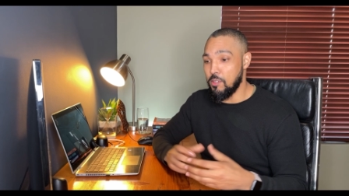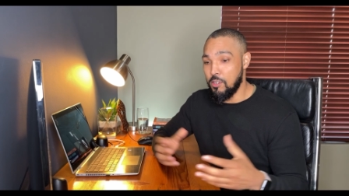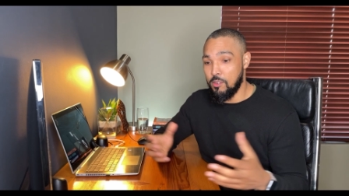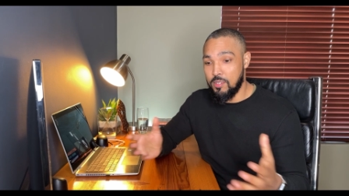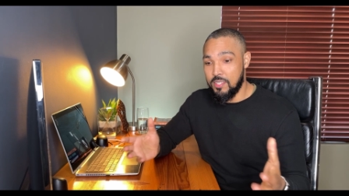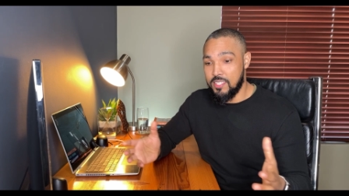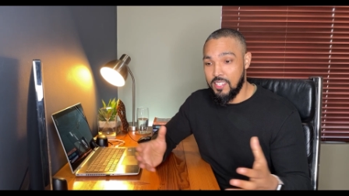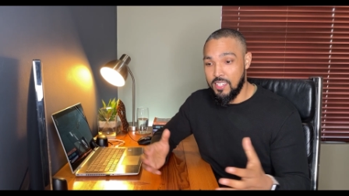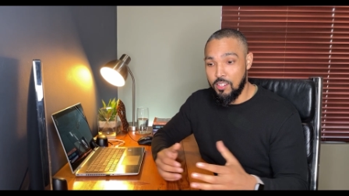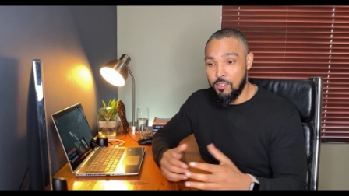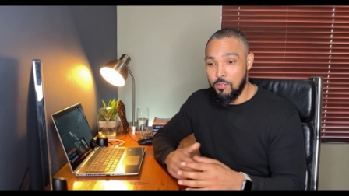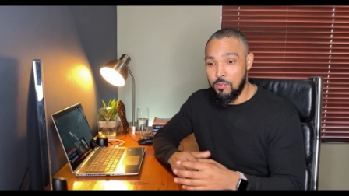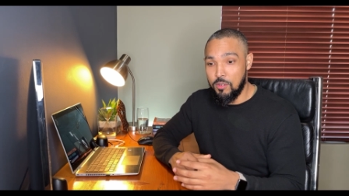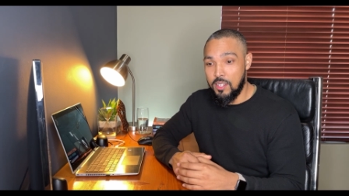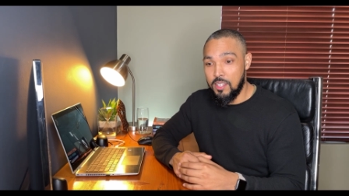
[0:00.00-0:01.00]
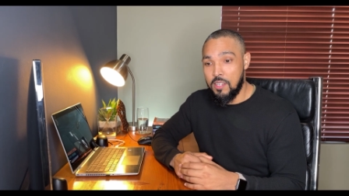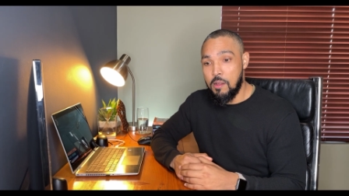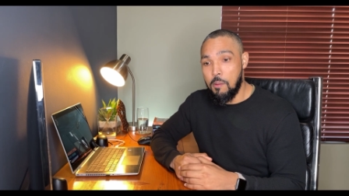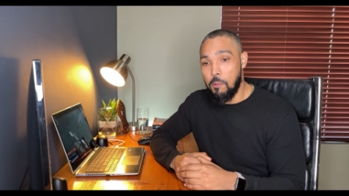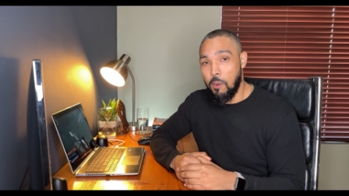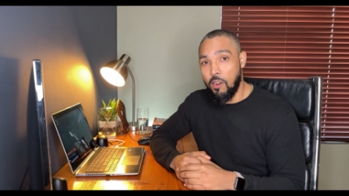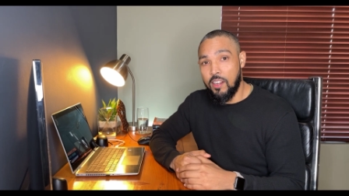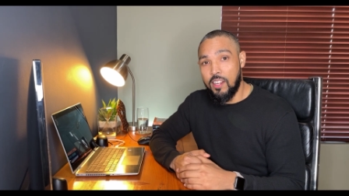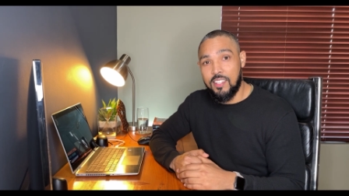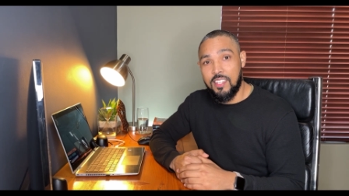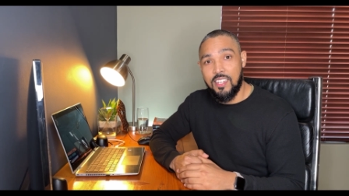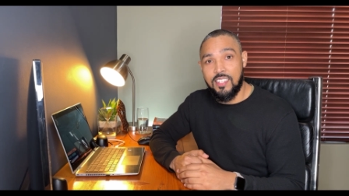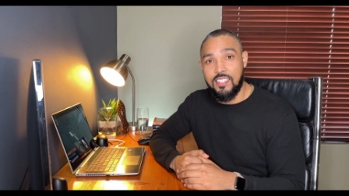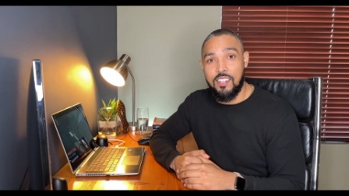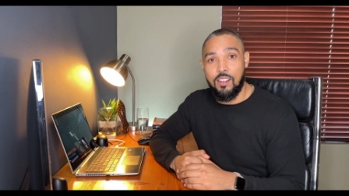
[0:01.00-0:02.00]
know, it's a new product
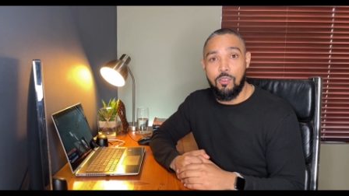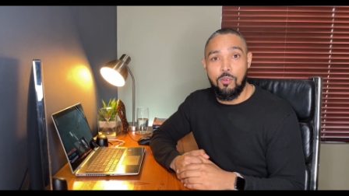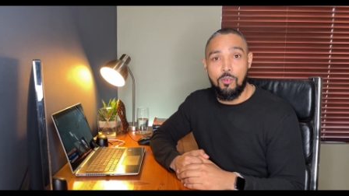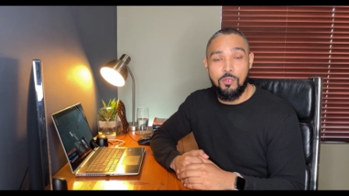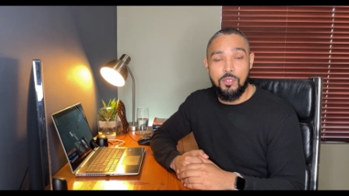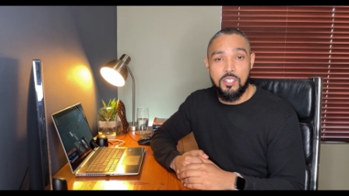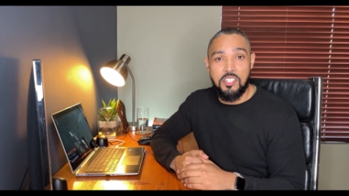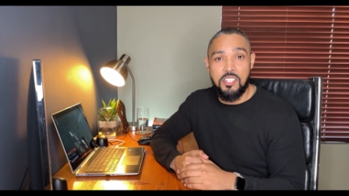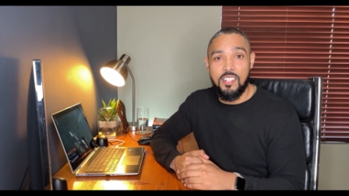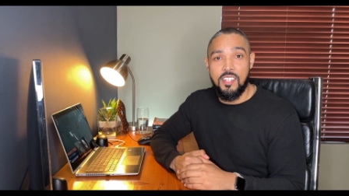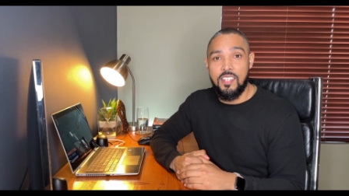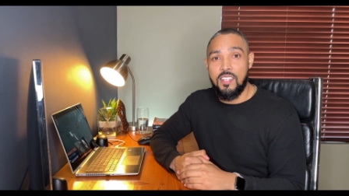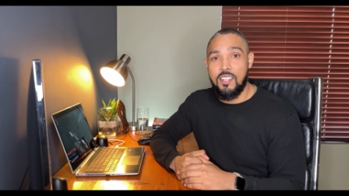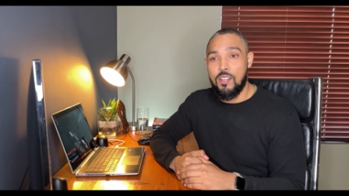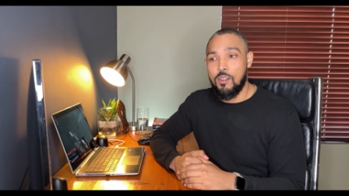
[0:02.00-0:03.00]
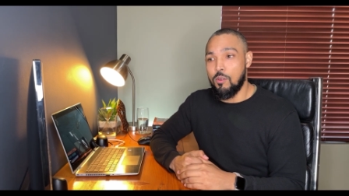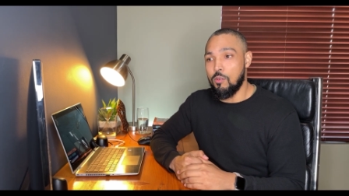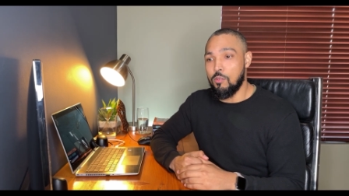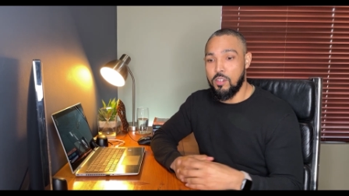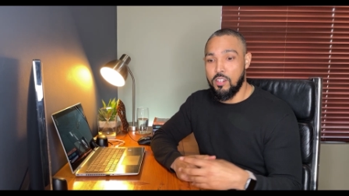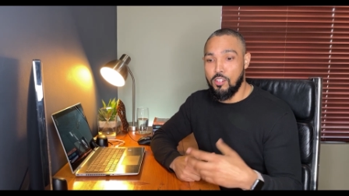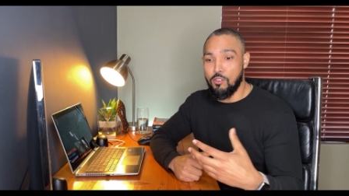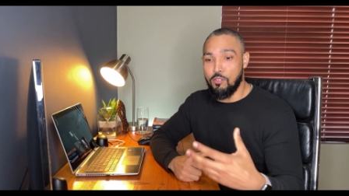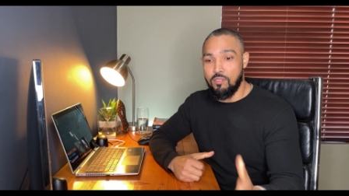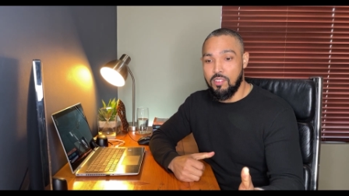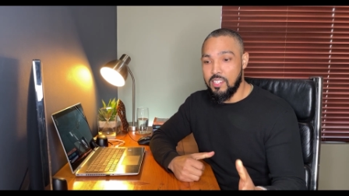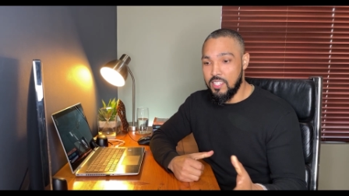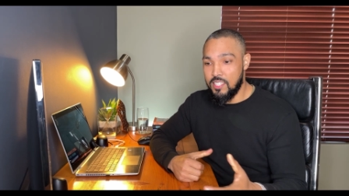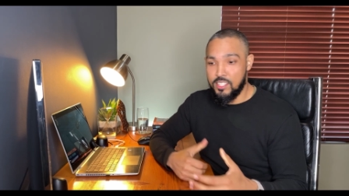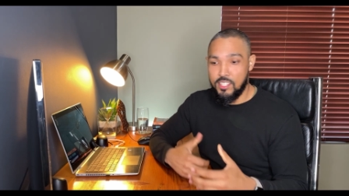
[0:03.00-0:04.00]
that launched, or a new
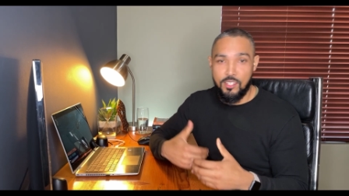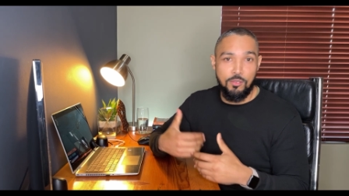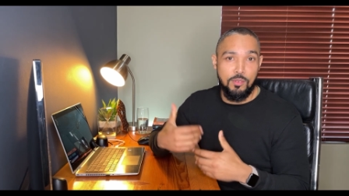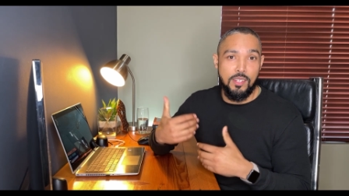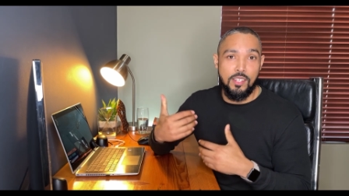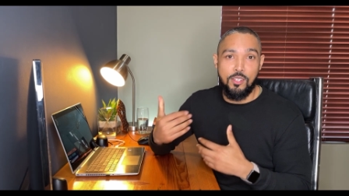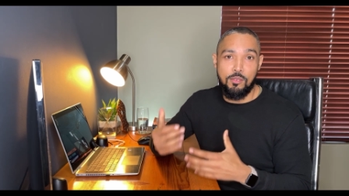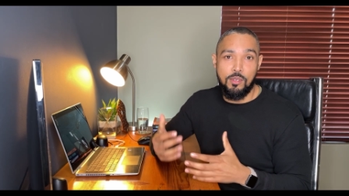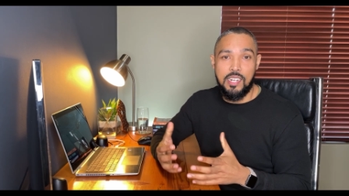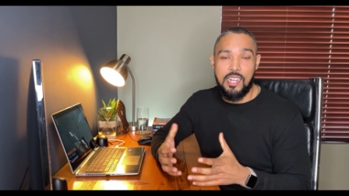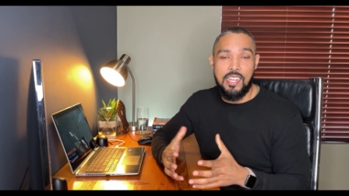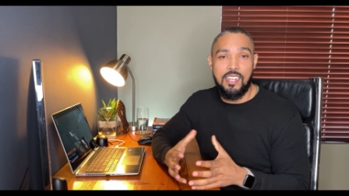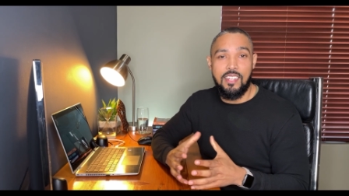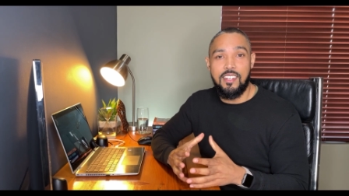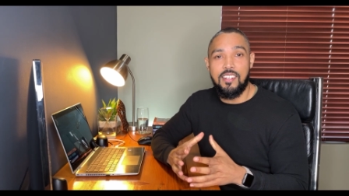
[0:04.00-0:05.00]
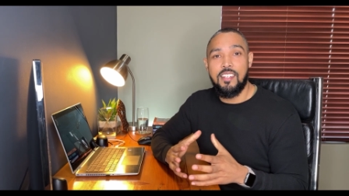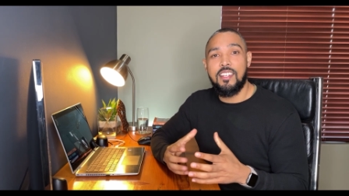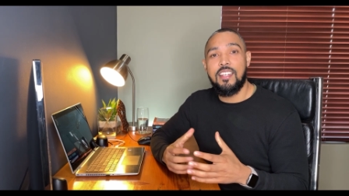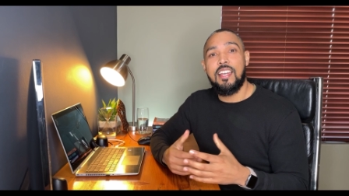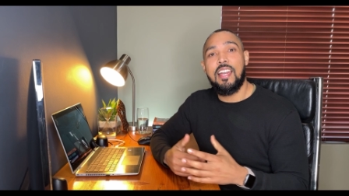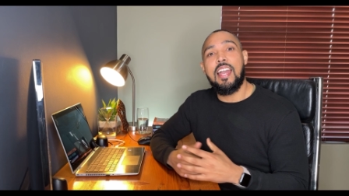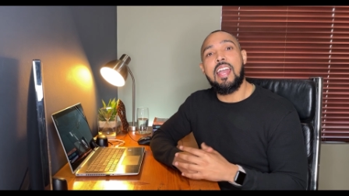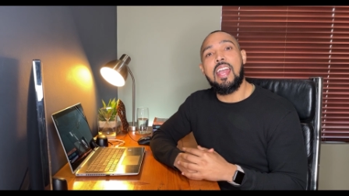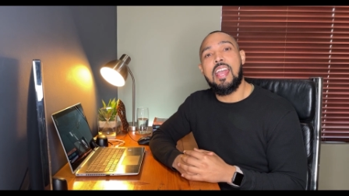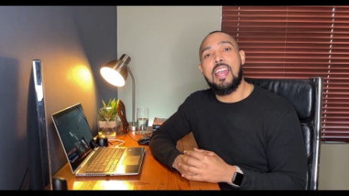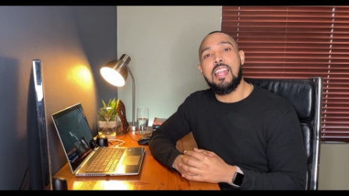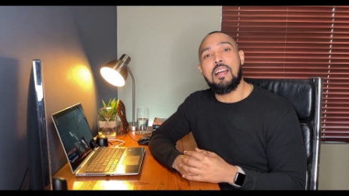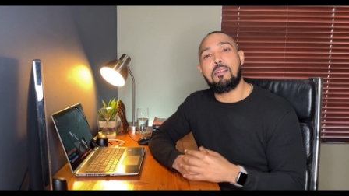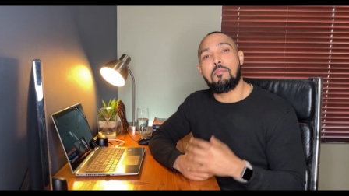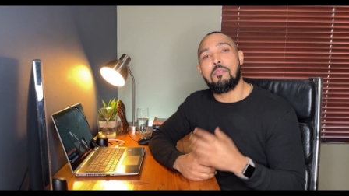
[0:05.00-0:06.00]
version, or a new color, and
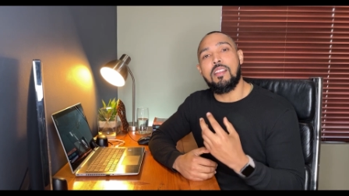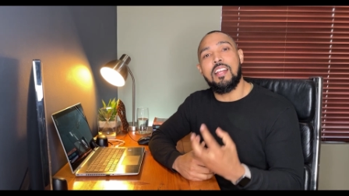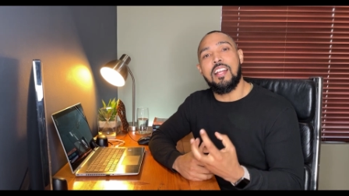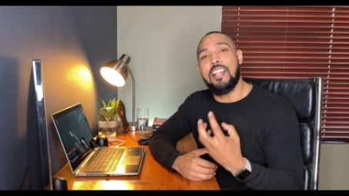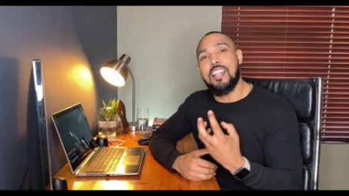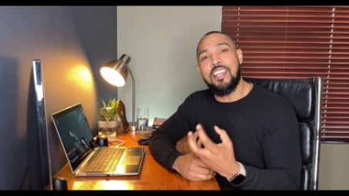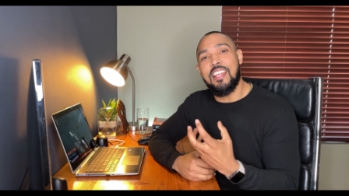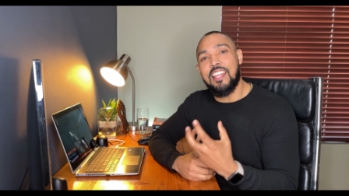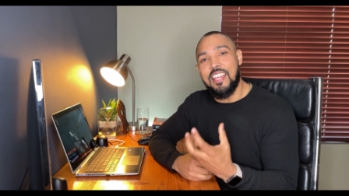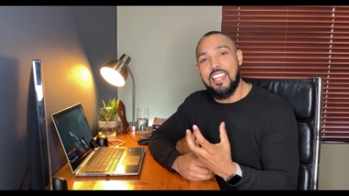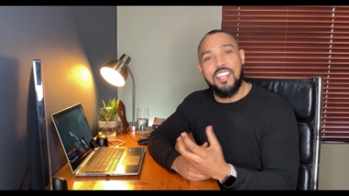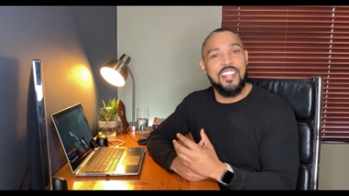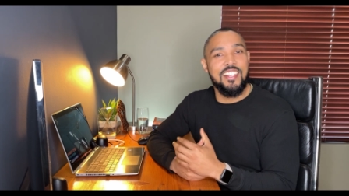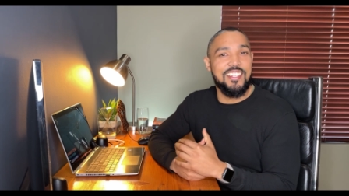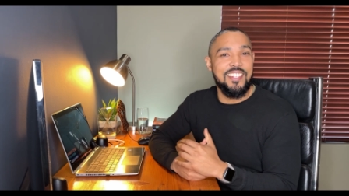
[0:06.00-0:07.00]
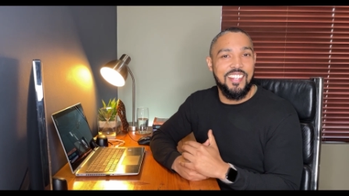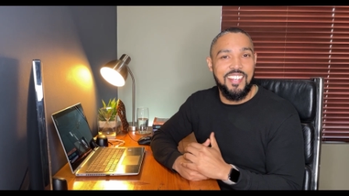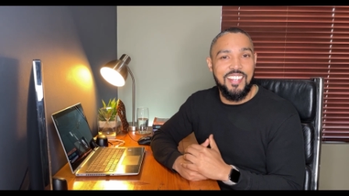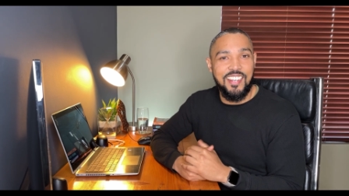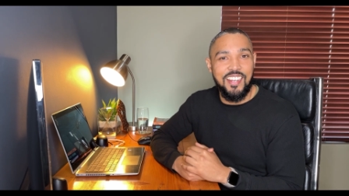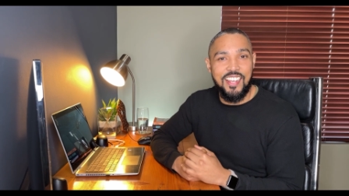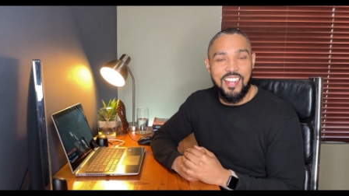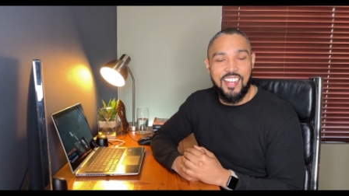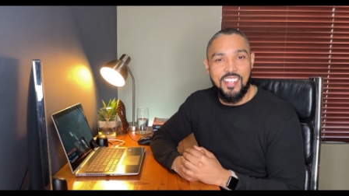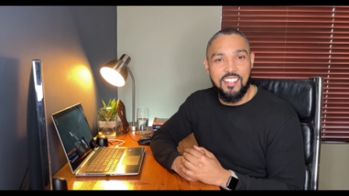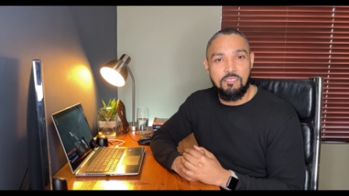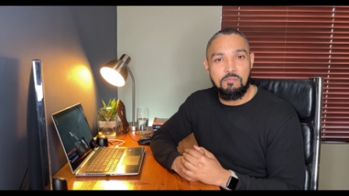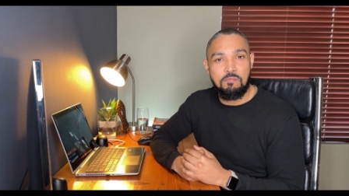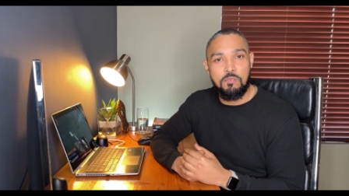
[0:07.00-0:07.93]
I'm really interested in getting it.